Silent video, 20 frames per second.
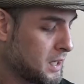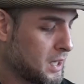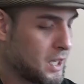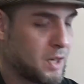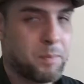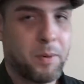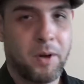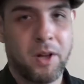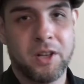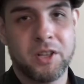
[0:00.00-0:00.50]

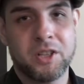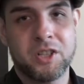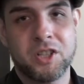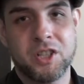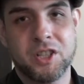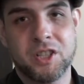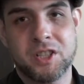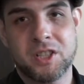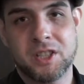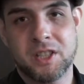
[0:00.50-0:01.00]

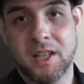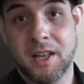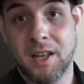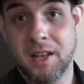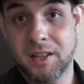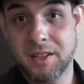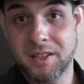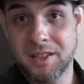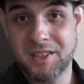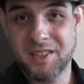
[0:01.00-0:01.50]
Apologies,
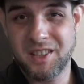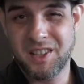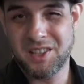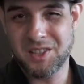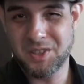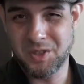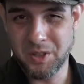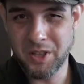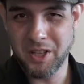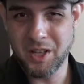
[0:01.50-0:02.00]
guitar's
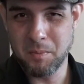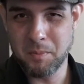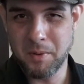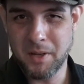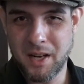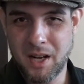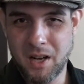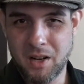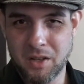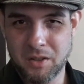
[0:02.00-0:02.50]
going a
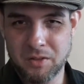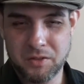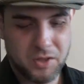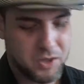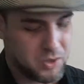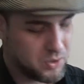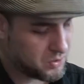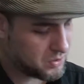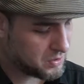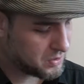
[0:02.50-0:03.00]
bit out of
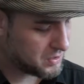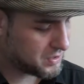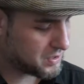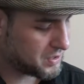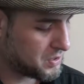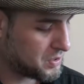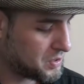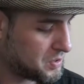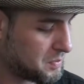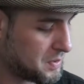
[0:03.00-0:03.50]
tune.
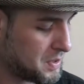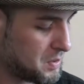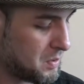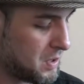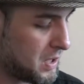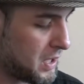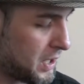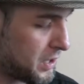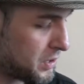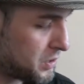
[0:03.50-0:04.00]
Excuse me
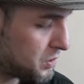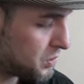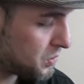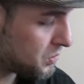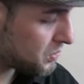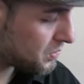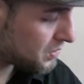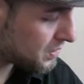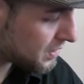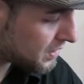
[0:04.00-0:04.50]
while I
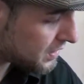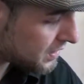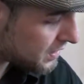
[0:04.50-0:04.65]
tune.